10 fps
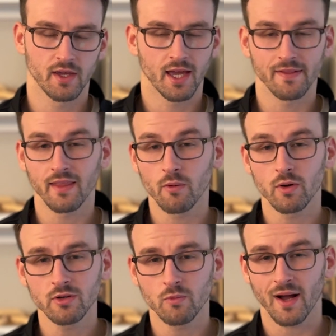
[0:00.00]
And they
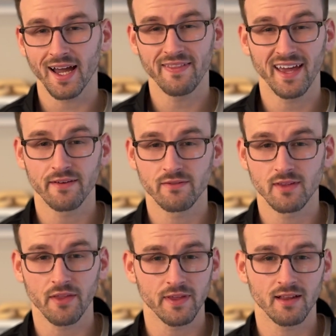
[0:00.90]
wonder why they have
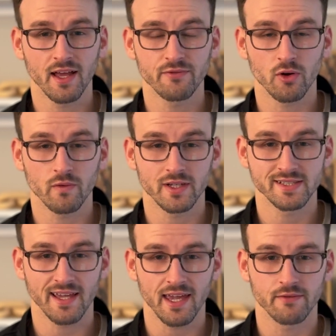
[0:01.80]
nothing left over to
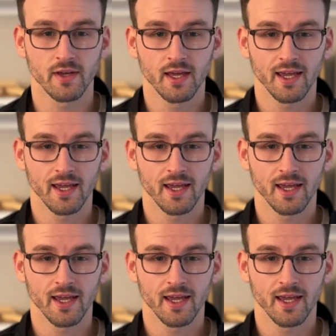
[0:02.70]
save.